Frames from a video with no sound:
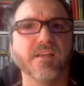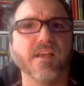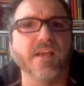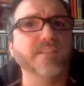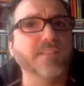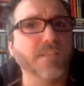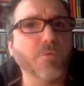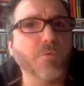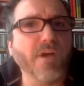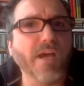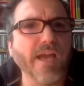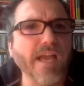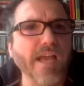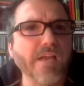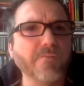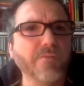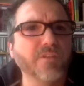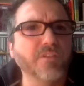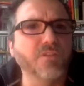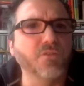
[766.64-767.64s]
And they were
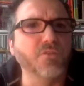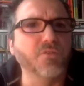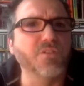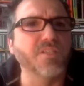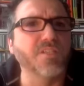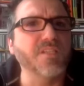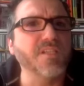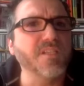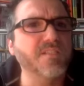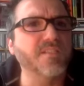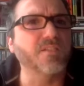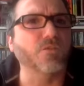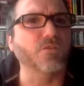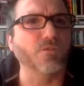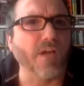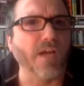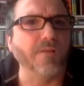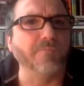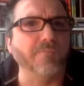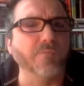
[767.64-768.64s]
able to seize the
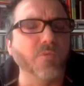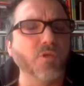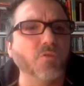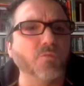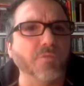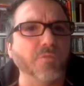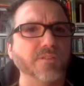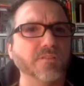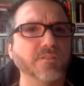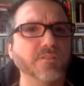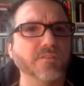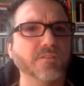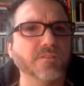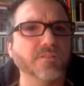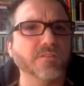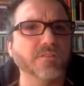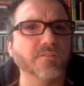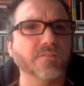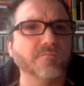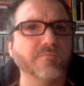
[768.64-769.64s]
right moment.
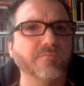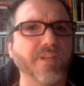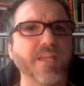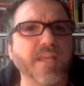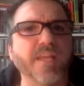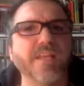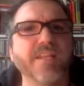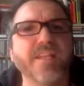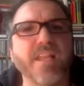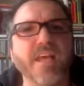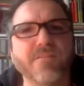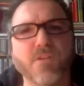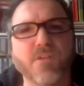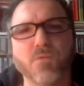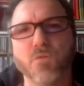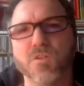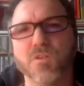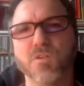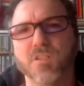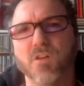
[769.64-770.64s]
But there
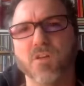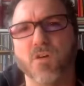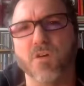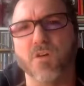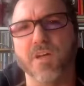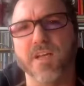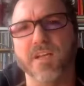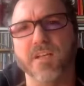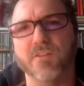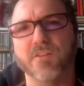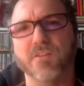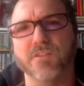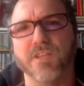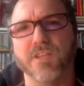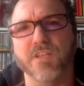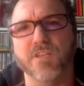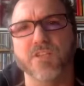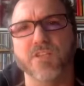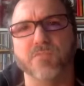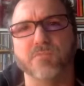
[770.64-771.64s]
never was an organic
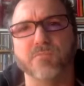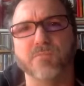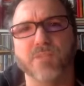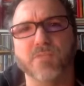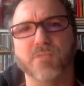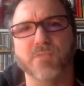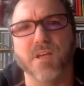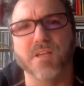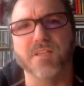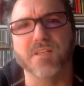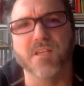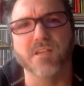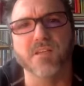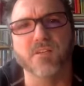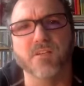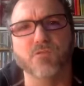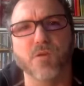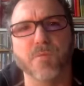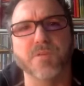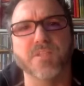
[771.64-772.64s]
connection, but rather a
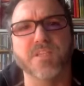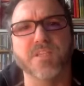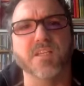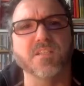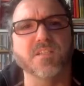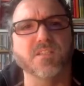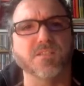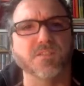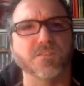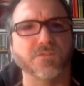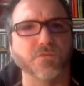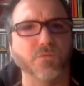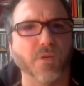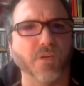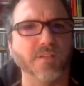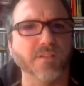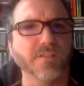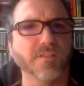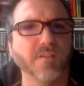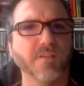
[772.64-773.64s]
representative
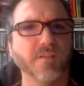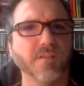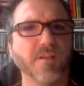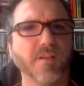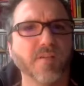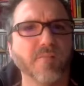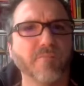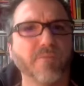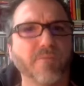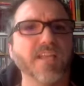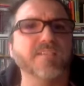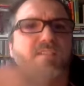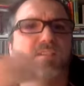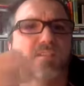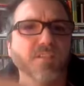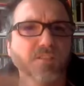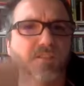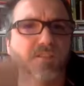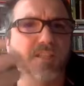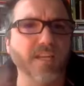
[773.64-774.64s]
one, plus an
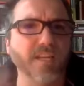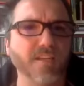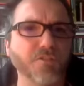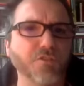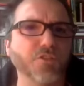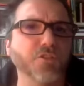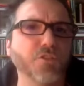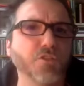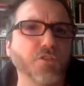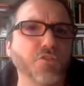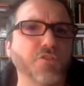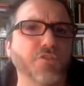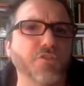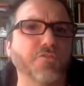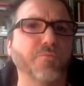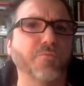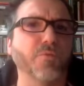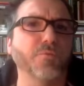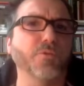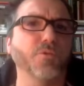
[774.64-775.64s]
intelligent use
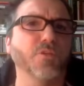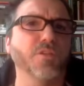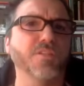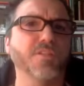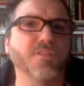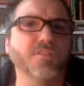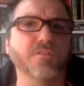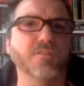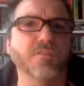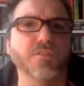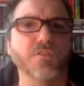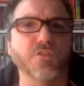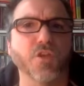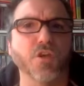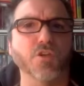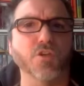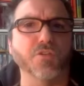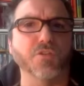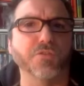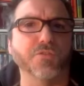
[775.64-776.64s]
of populist
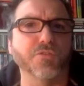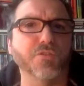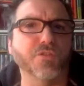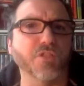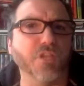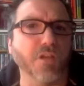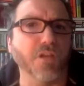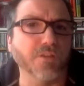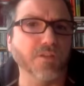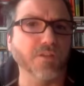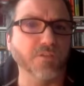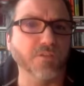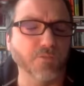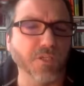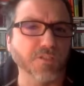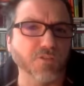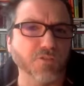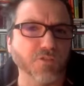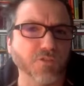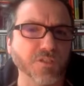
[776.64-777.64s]
discursive
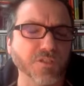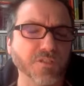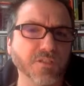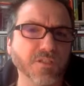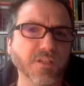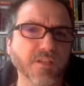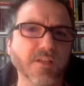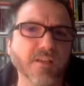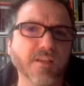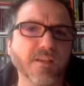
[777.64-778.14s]
strategies.